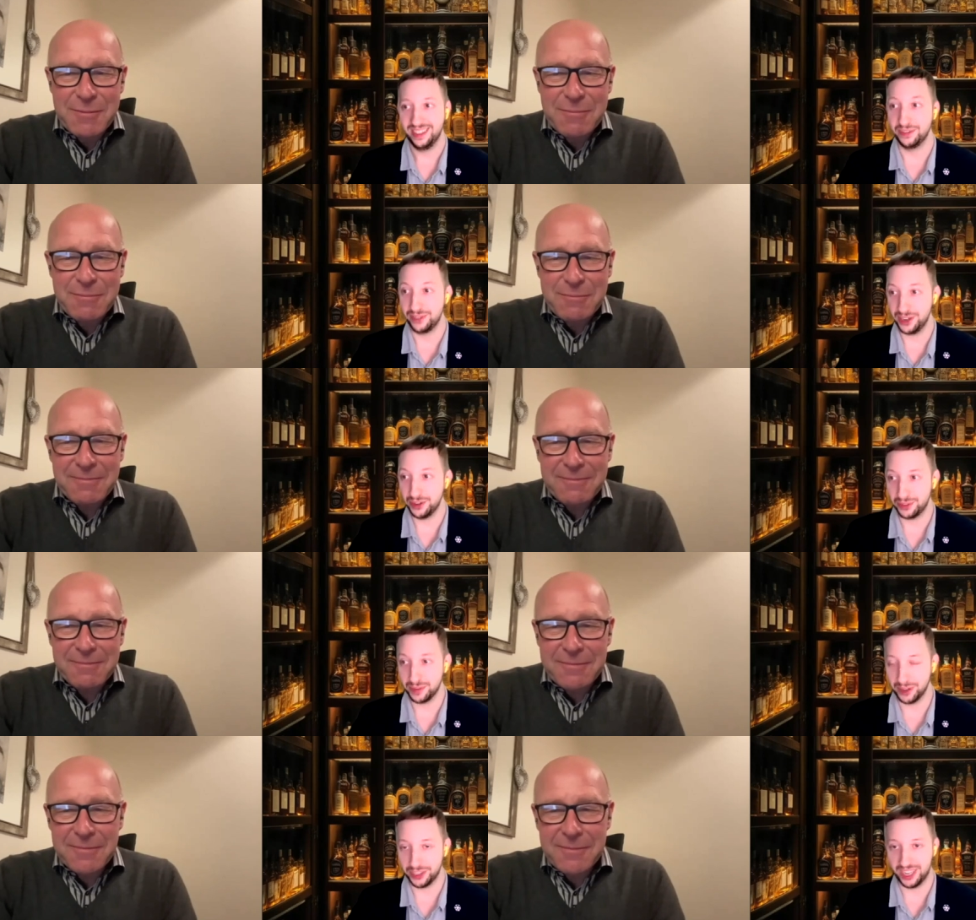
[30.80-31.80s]
Speaker 1: the video
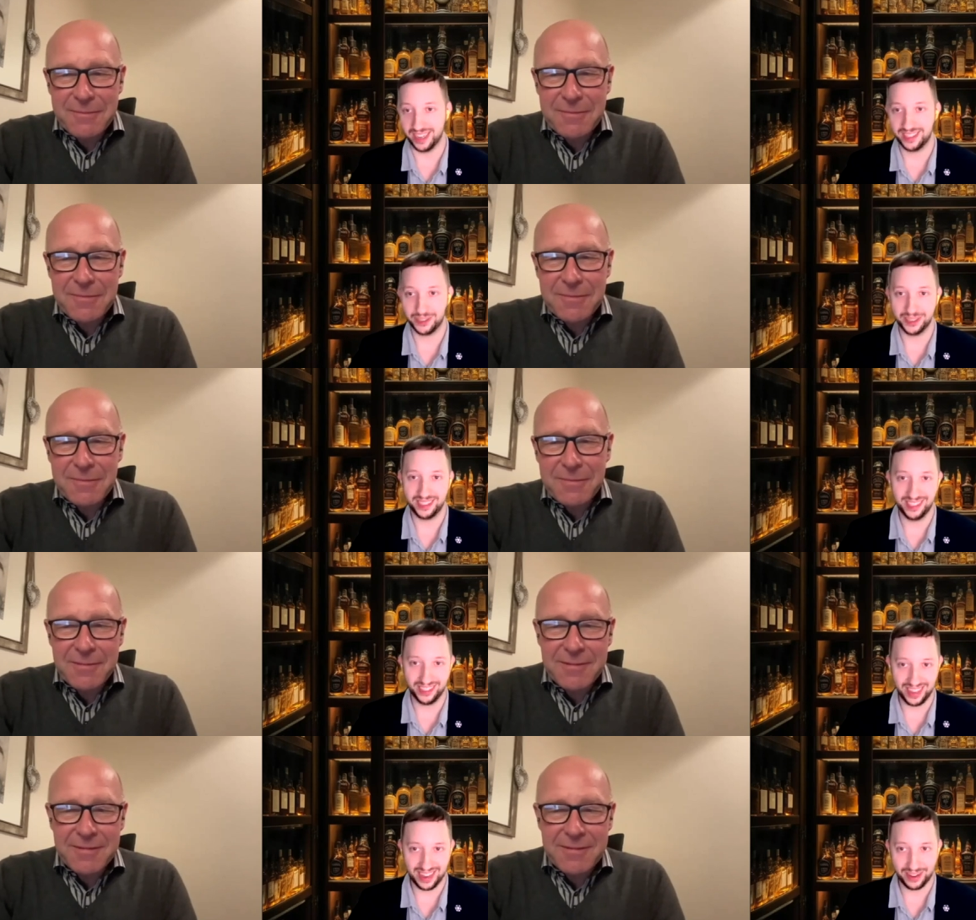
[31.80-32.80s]
from our chat, so I
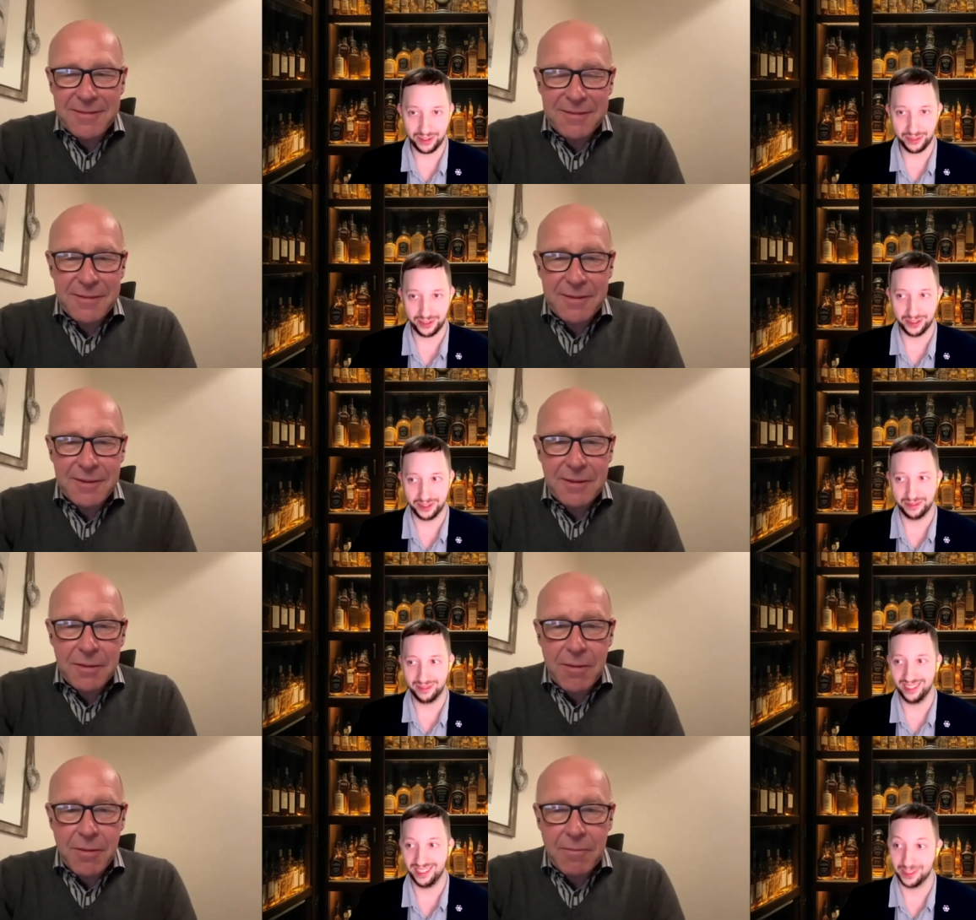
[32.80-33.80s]
still have uh,
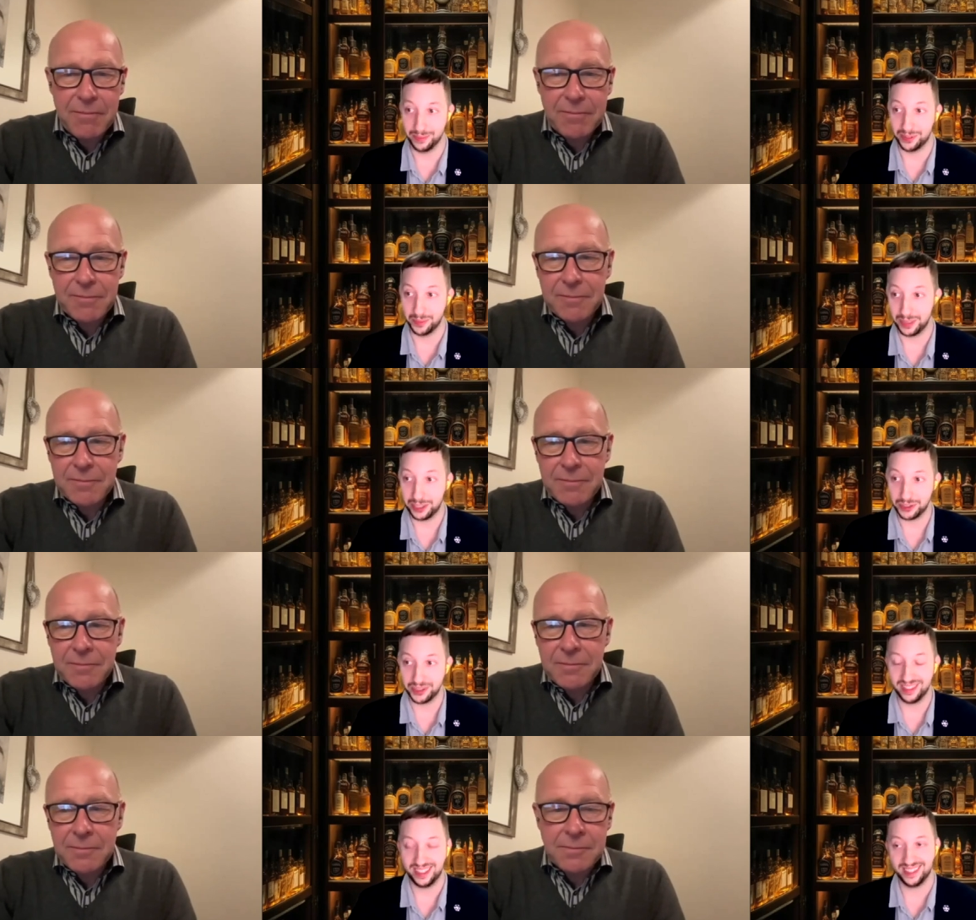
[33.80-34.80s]
some some pictures
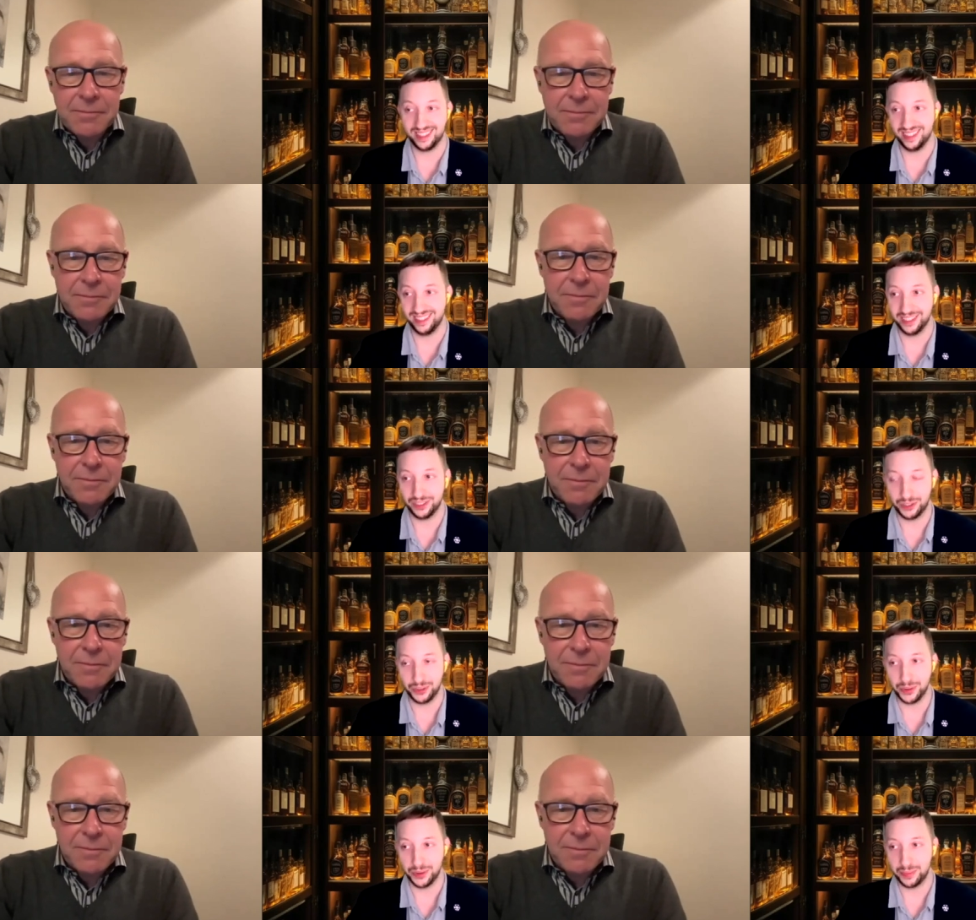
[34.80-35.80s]
and things that I'd like to show
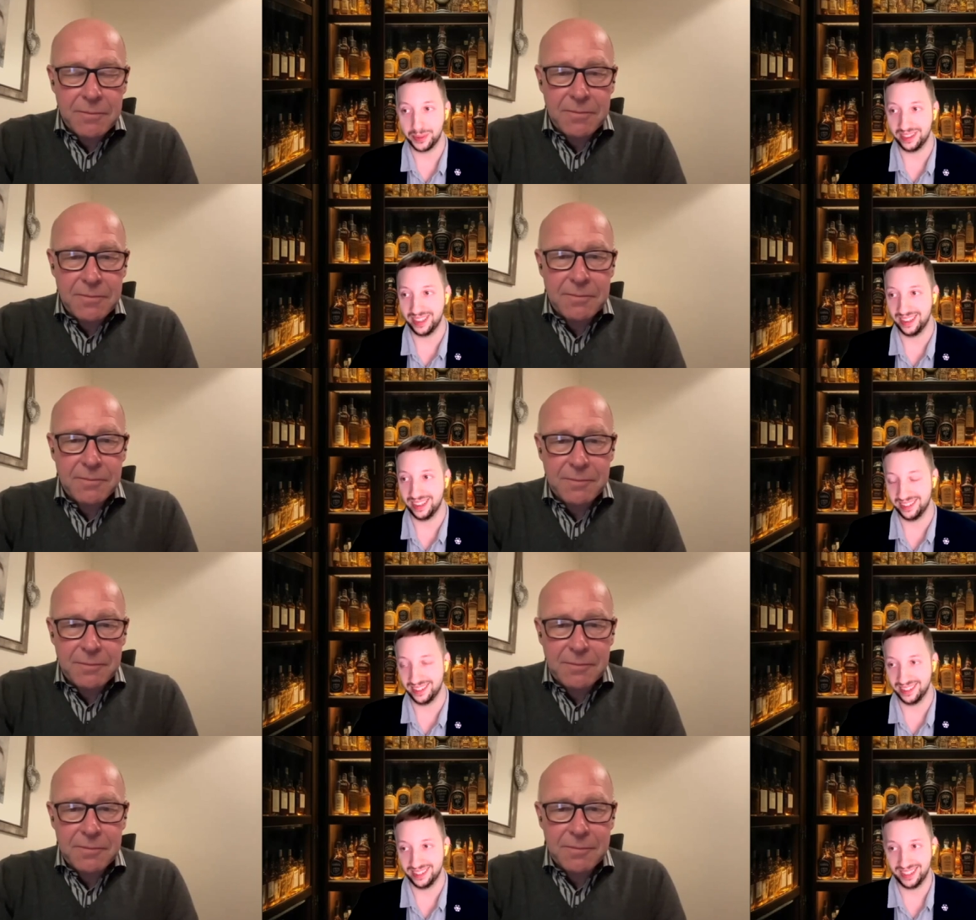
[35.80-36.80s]
you, but that
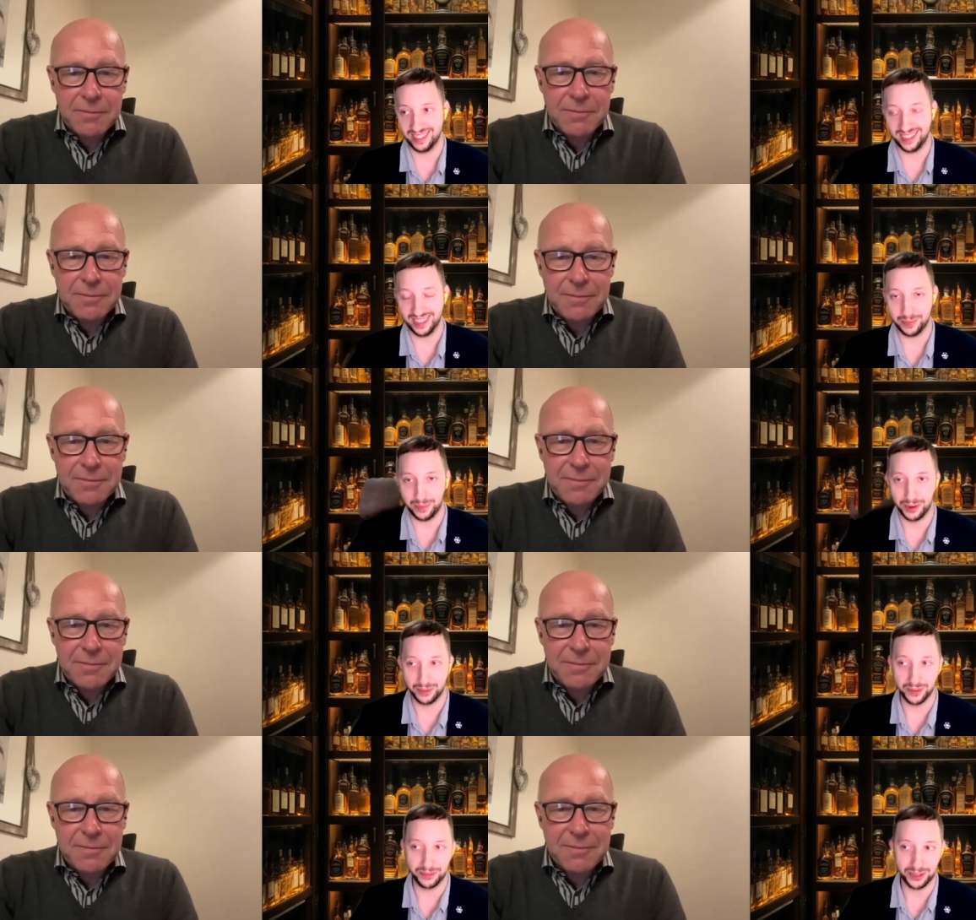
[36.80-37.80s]
uh, that second part
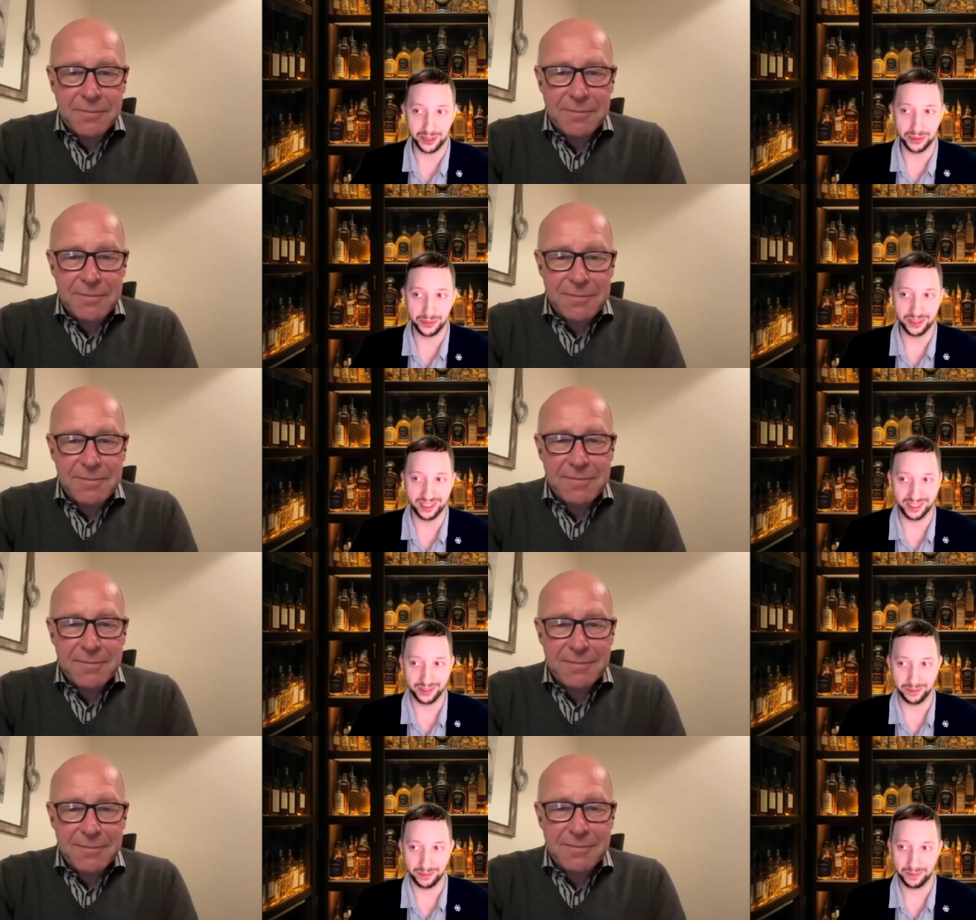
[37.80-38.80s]
of our video was uh,
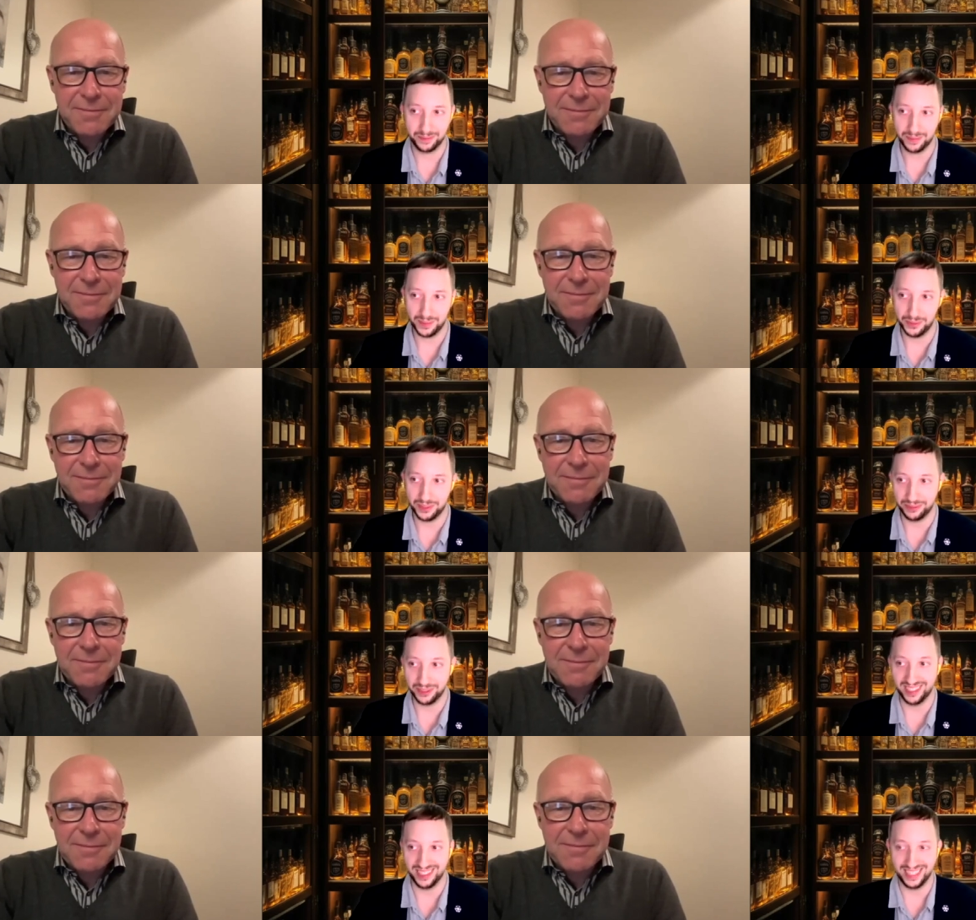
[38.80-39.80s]
was
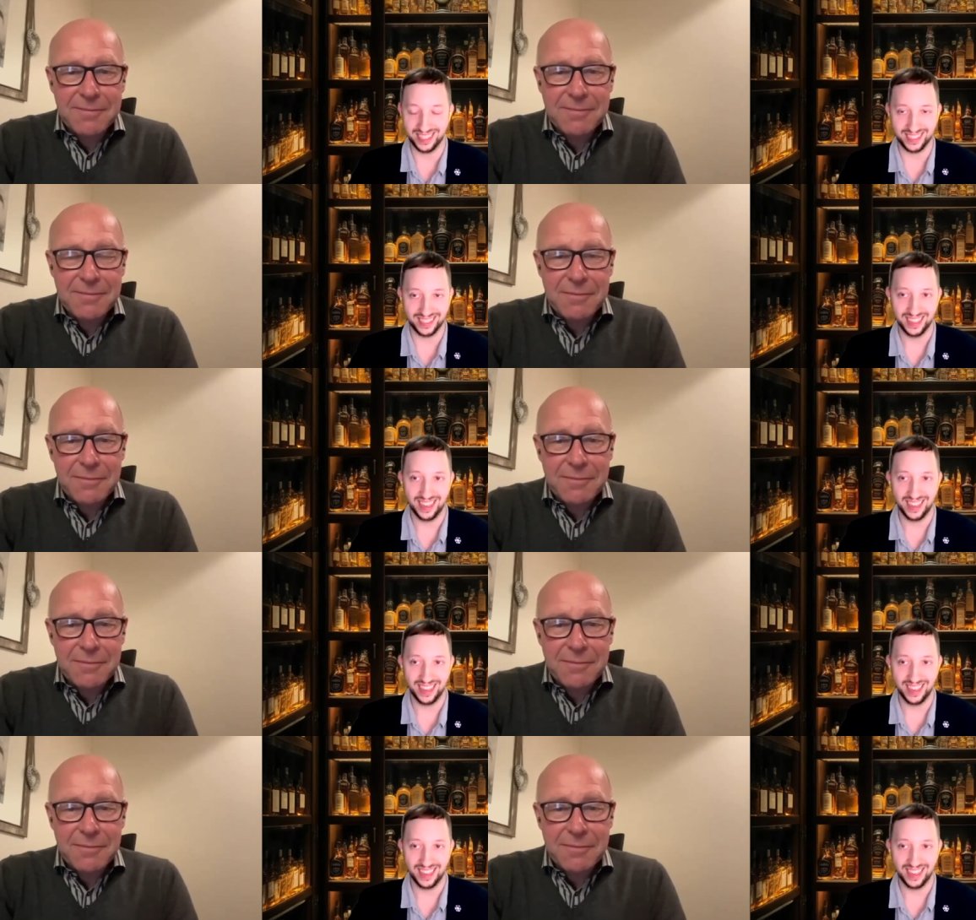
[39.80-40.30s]
was deleted.